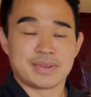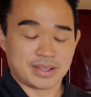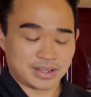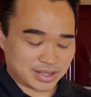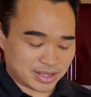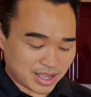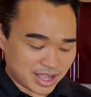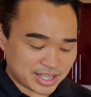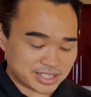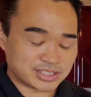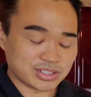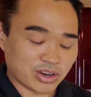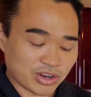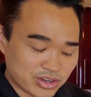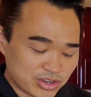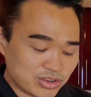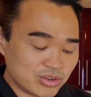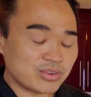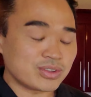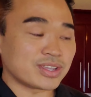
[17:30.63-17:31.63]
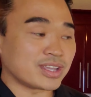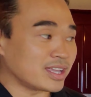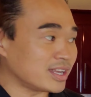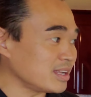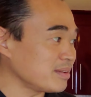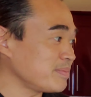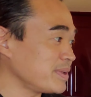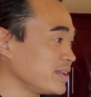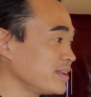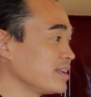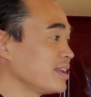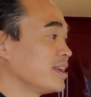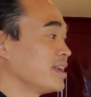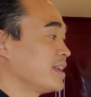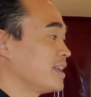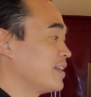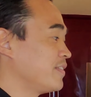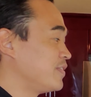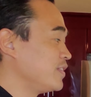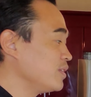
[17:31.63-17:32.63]
Guys, are you kidding me?
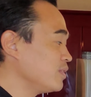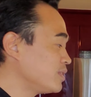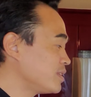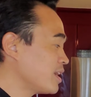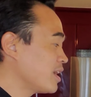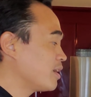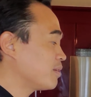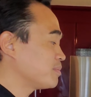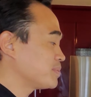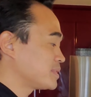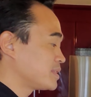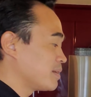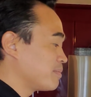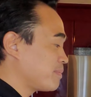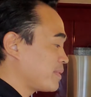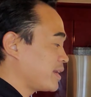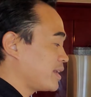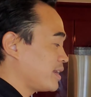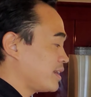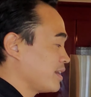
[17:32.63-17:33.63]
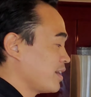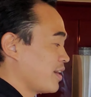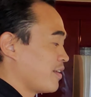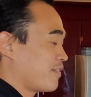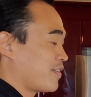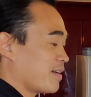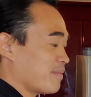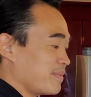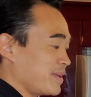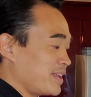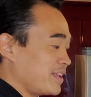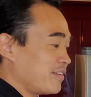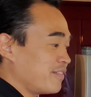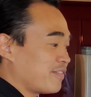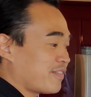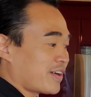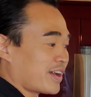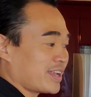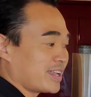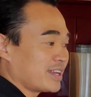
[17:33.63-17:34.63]
If you help somebody from
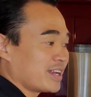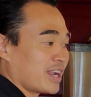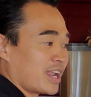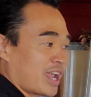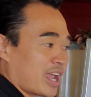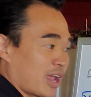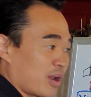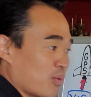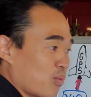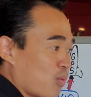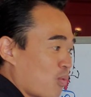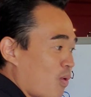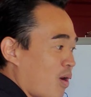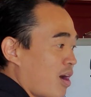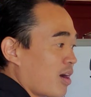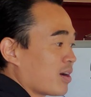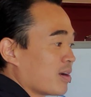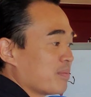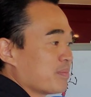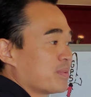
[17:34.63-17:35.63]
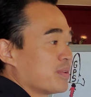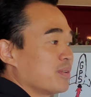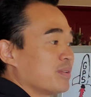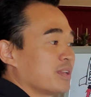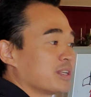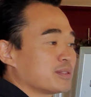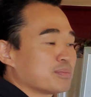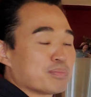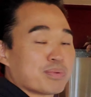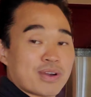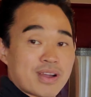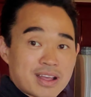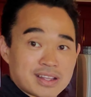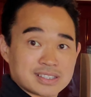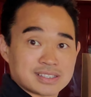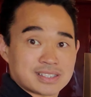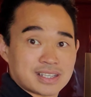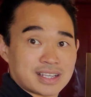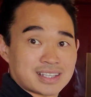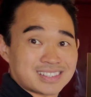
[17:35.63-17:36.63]
invite and walk them through this
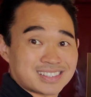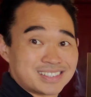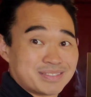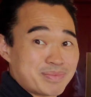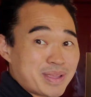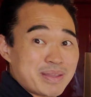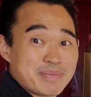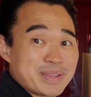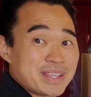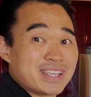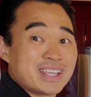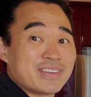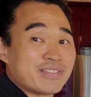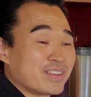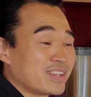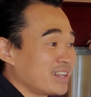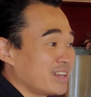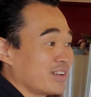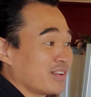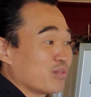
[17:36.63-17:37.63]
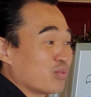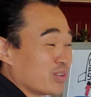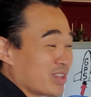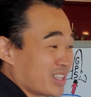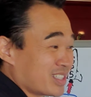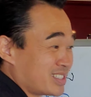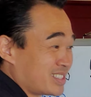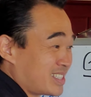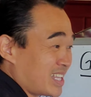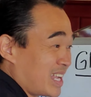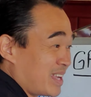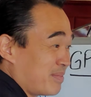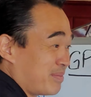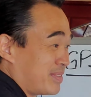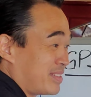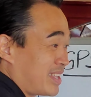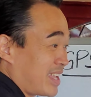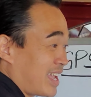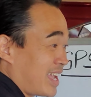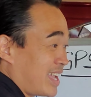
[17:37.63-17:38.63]
process, maybe even in the
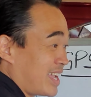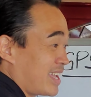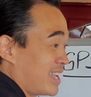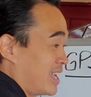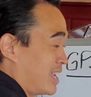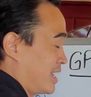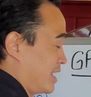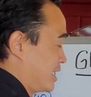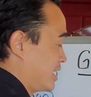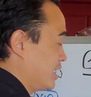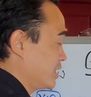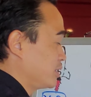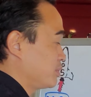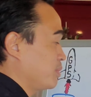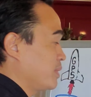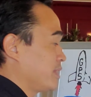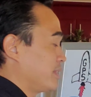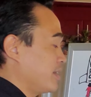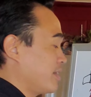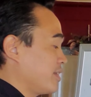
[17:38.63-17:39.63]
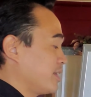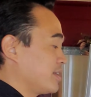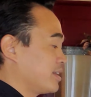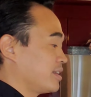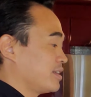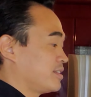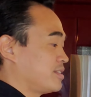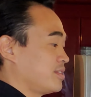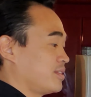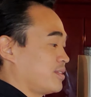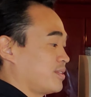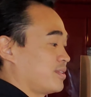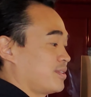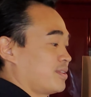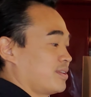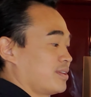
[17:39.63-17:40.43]
same day, guess what they're gonna do?